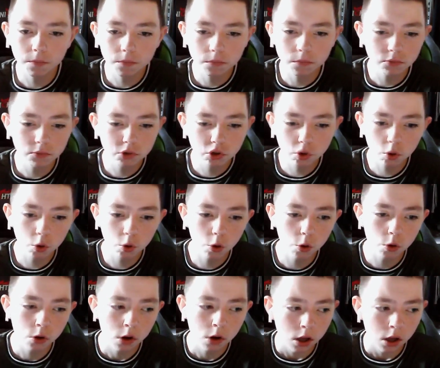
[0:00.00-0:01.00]
So
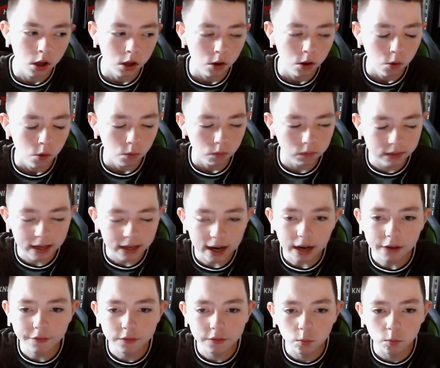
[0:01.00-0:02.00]
we
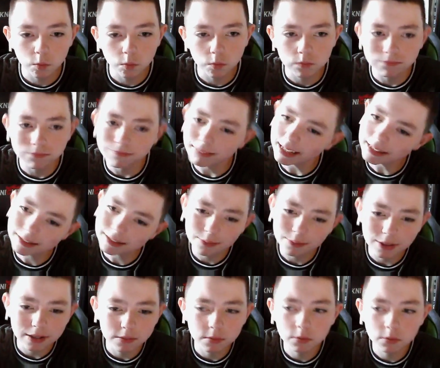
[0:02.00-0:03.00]
have to basically
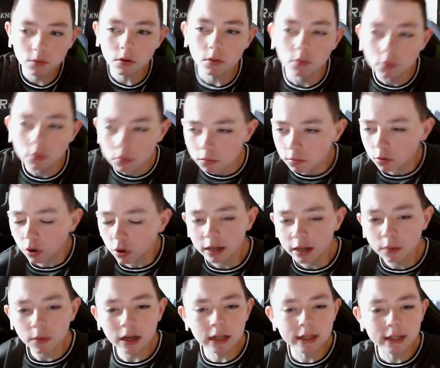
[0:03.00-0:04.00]
we've got to keep
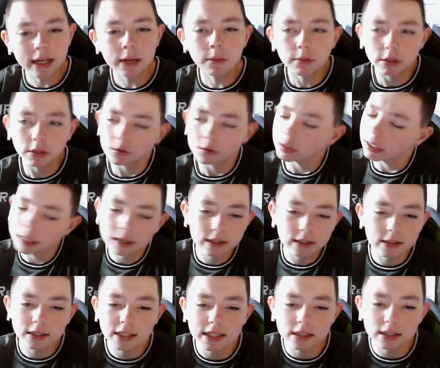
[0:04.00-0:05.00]
winning games now to the end of the
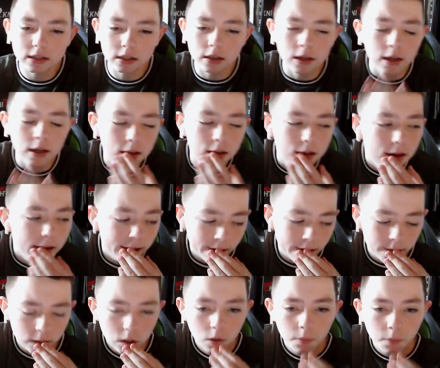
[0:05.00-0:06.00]
season.
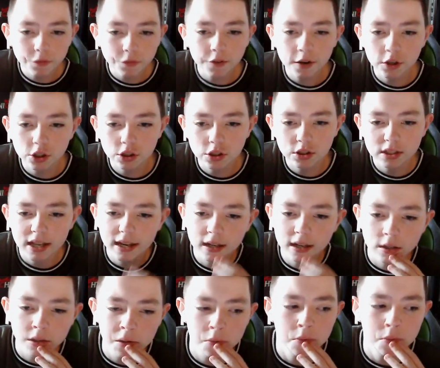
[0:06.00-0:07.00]
It's all about finishing
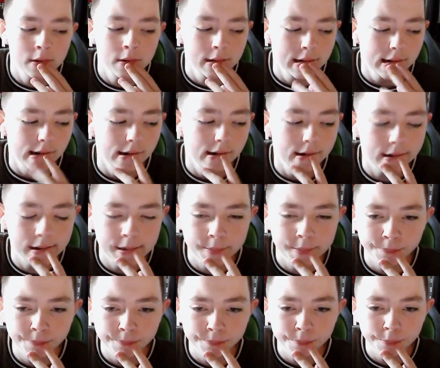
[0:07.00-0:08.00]
second now.
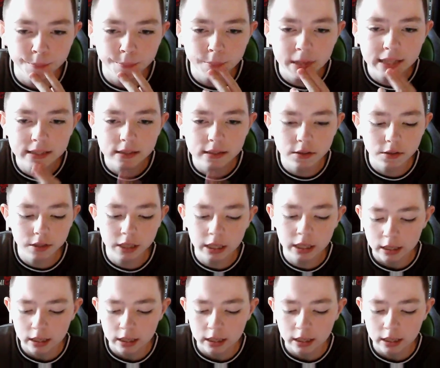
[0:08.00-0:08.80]
Basically,